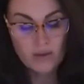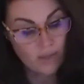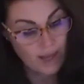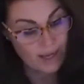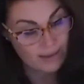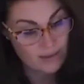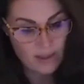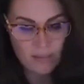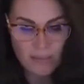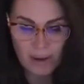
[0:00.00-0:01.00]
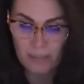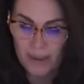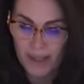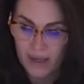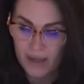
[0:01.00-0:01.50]
So that's my
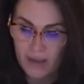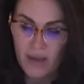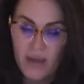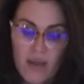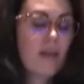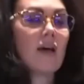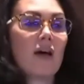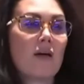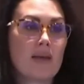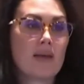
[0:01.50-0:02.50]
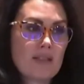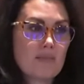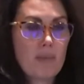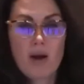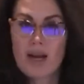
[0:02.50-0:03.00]
plan. As is
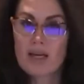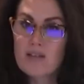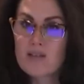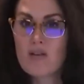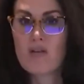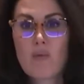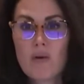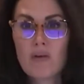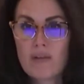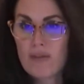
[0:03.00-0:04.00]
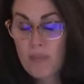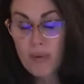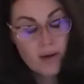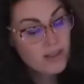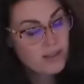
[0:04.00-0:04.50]
my practice, though, I will give the
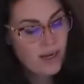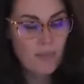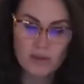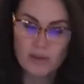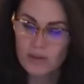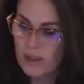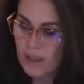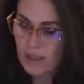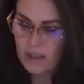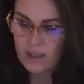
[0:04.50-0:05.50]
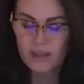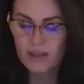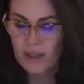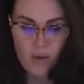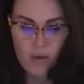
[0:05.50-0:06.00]
parties an opportunity to
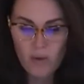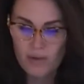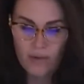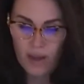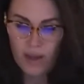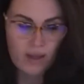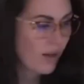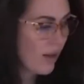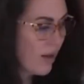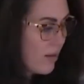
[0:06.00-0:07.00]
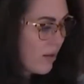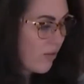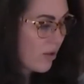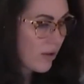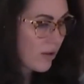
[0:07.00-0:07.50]
indicate whether they think
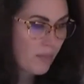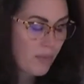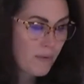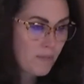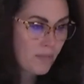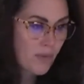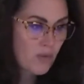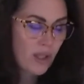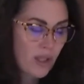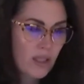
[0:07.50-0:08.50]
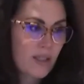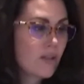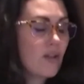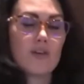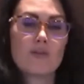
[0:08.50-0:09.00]
differently, but that's what I'd
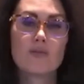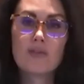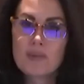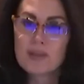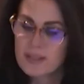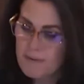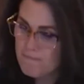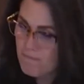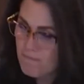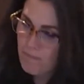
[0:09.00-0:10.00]
like to do from the state.